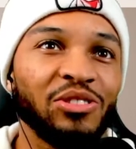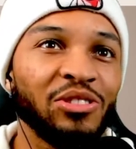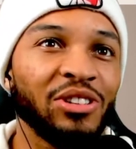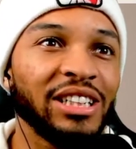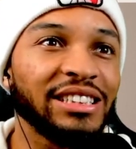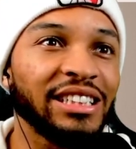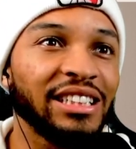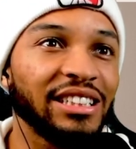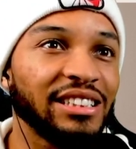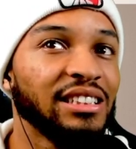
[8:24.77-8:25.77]
What
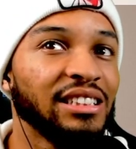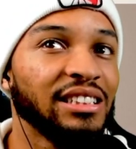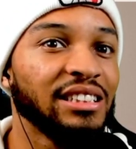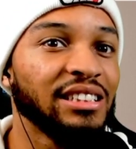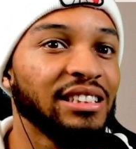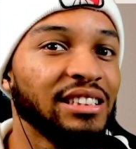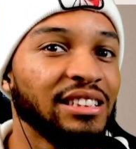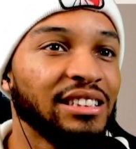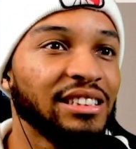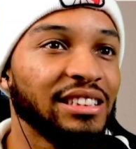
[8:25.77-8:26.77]
the?
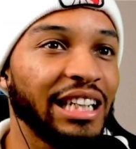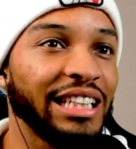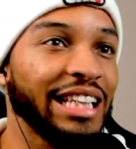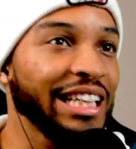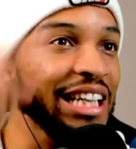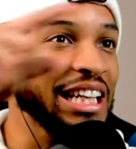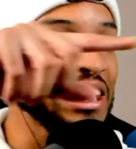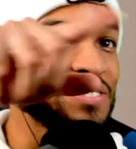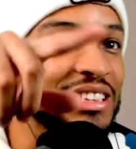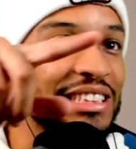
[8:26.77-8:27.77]
And they can't
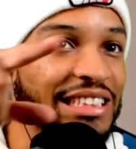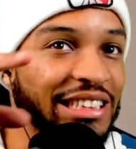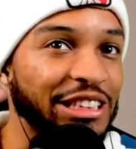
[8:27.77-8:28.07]
even see the